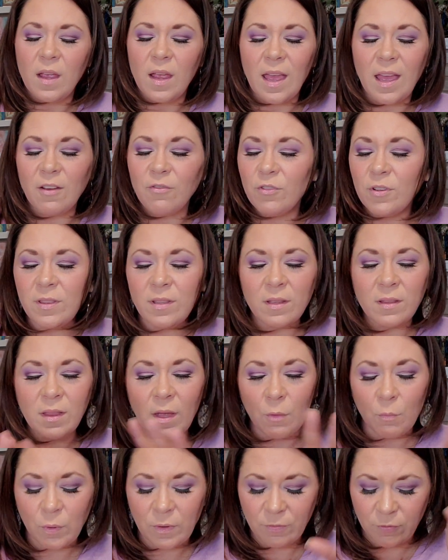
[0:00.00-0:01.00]
Everything
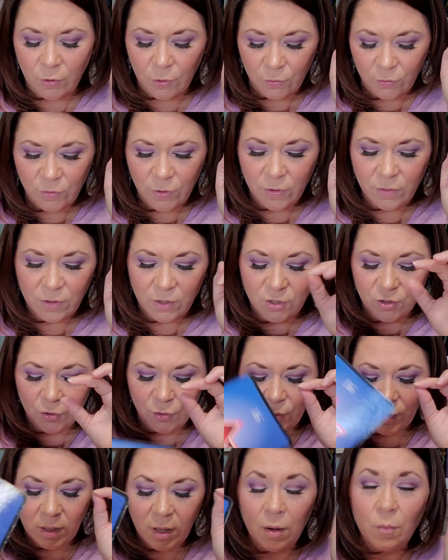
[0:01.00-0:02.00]
that we've learned on the
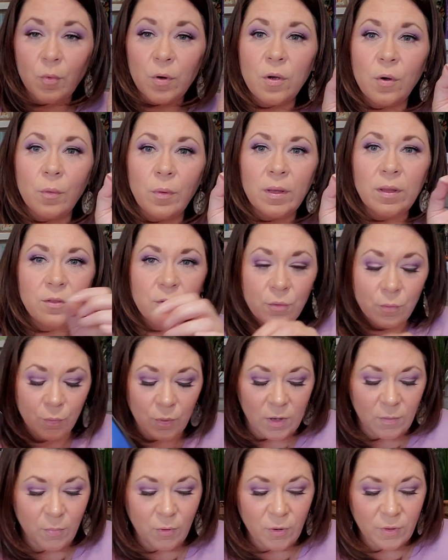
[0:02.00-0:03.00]
journey, and we're going through
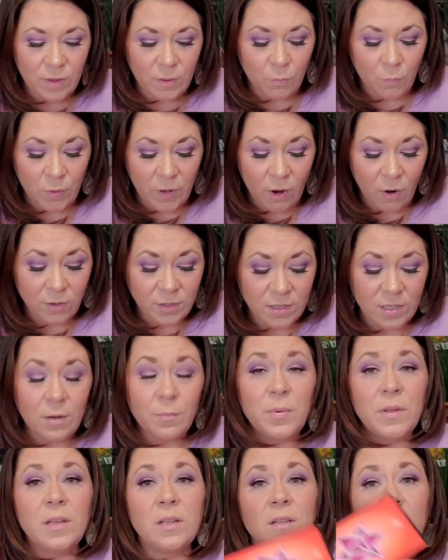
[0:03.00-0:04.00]
rebirth, and we are
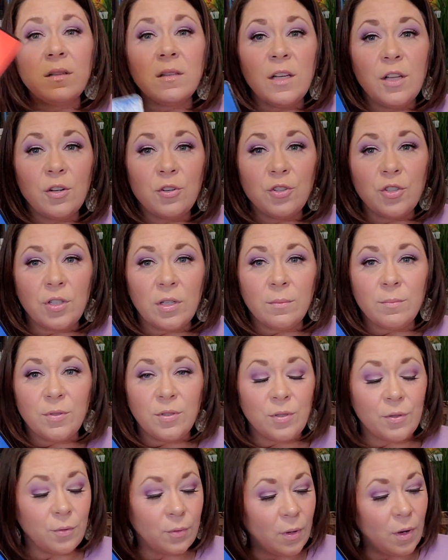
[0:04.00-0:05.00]
stepping into leadership.
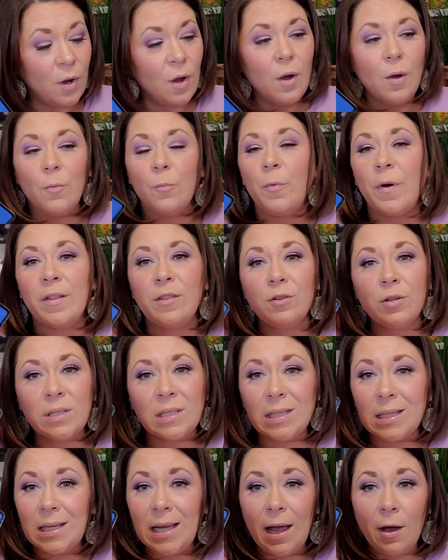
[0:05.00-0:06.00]
So whether it's
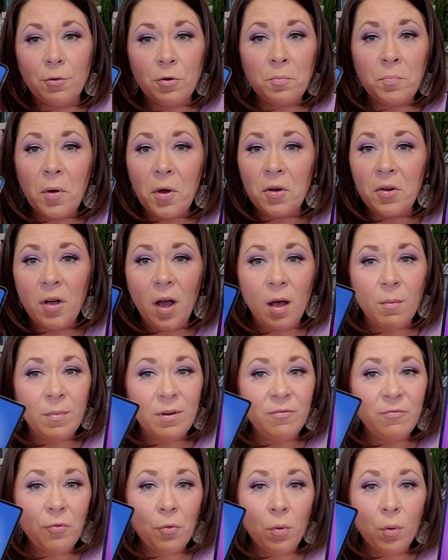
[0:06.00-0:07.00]
the counterpart
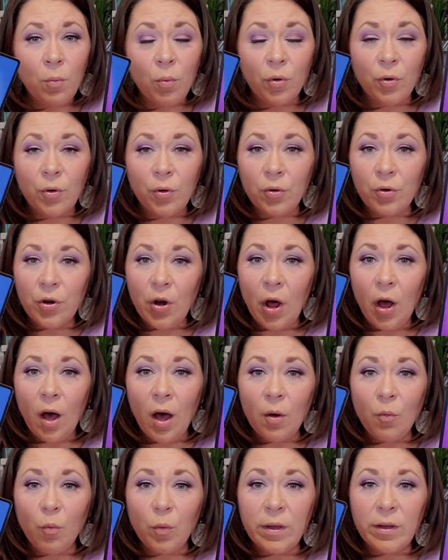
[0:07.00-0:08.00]
coming forward or
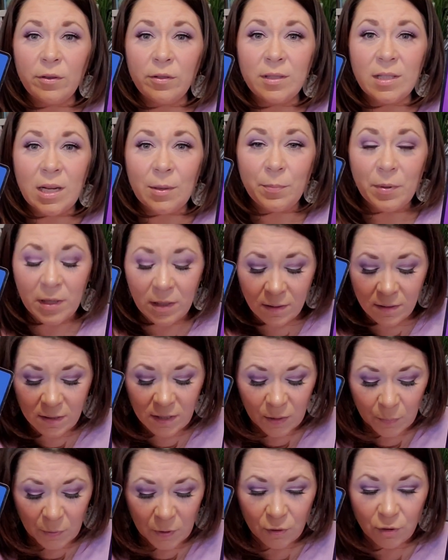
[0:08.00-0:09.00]
not, we are stepping into
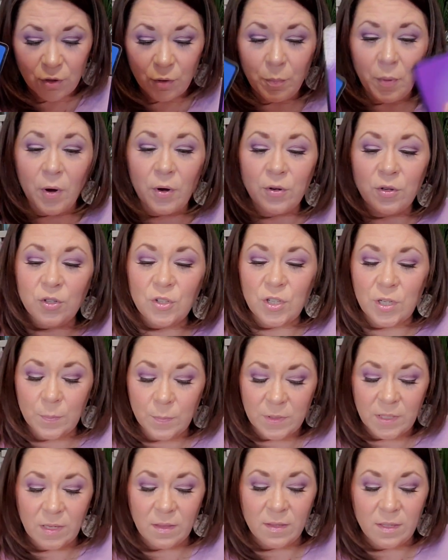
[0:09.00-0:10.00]
spiritual
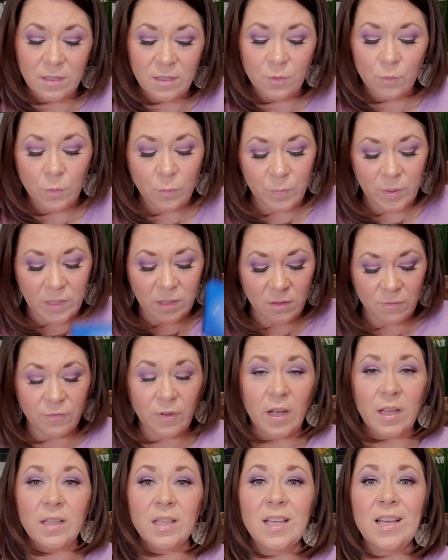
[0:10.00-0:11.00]
partnerships, and this will be
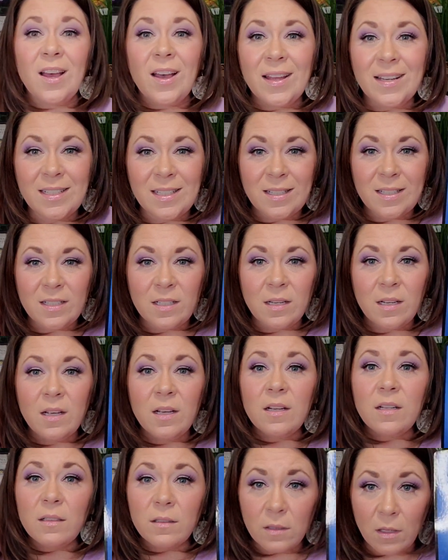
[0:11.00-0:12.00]
divinely guided
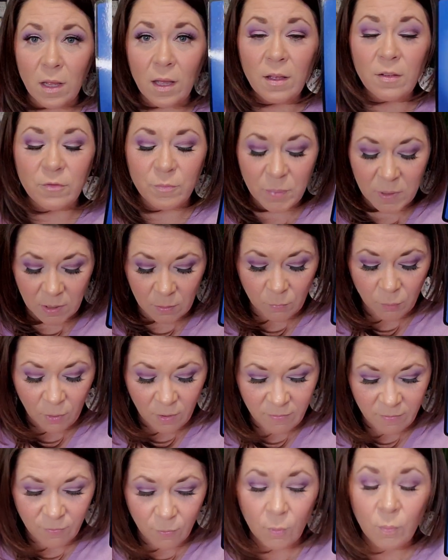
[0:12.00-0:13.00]
love being
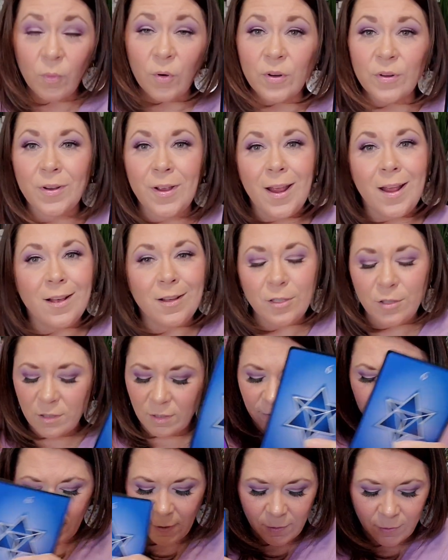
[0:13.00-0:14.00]
brought forward.
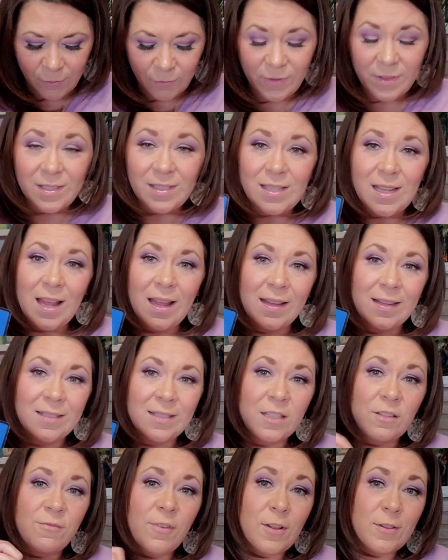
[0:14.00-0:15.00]
So follow the
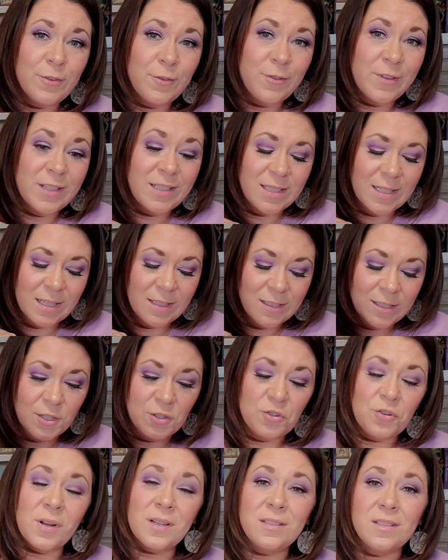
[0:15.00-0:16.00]
signs, follow the sinks,
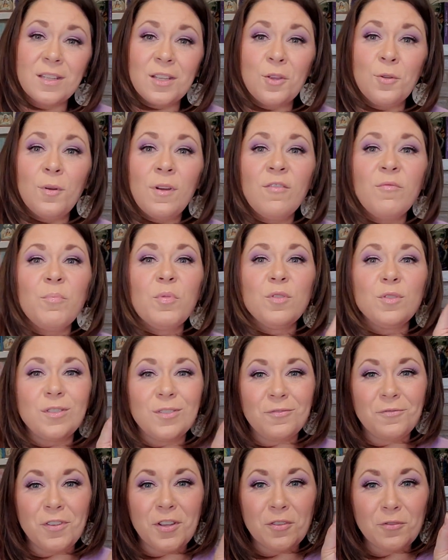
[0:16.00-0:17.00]
and trust that you have
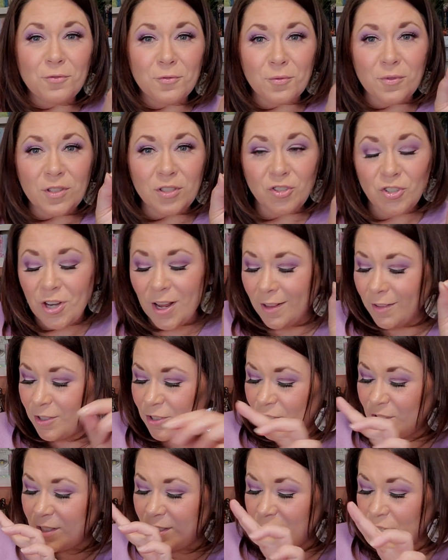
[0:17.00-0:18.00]
persevered through the
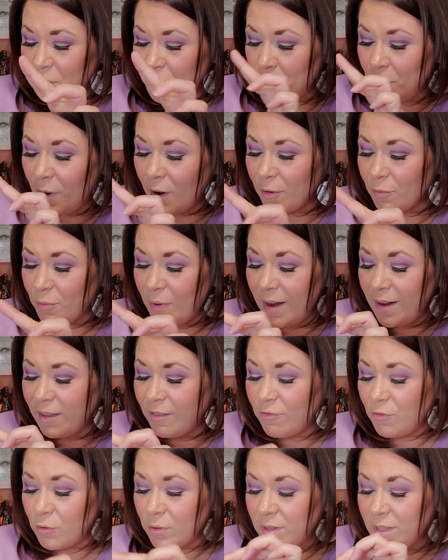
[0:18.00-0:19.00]
challenges and you are ready
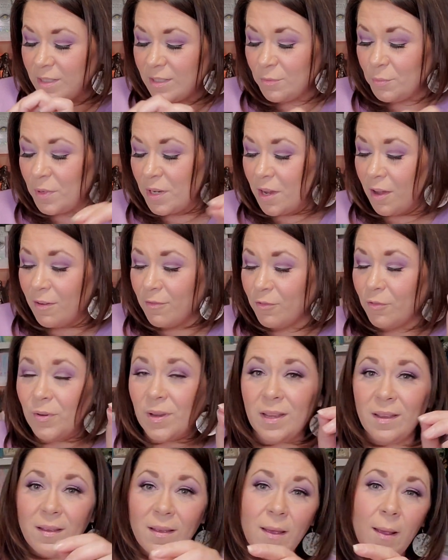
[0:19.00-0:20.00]
for this
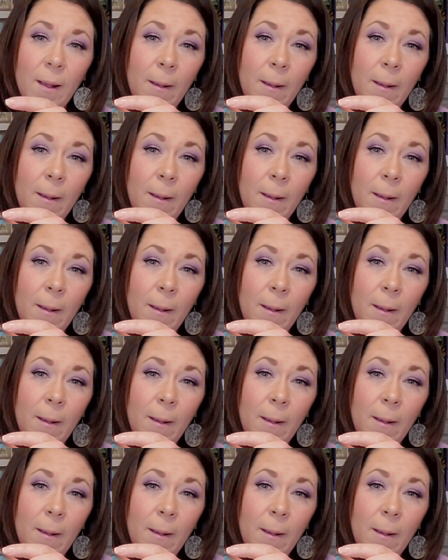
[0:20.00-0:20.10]
recovery.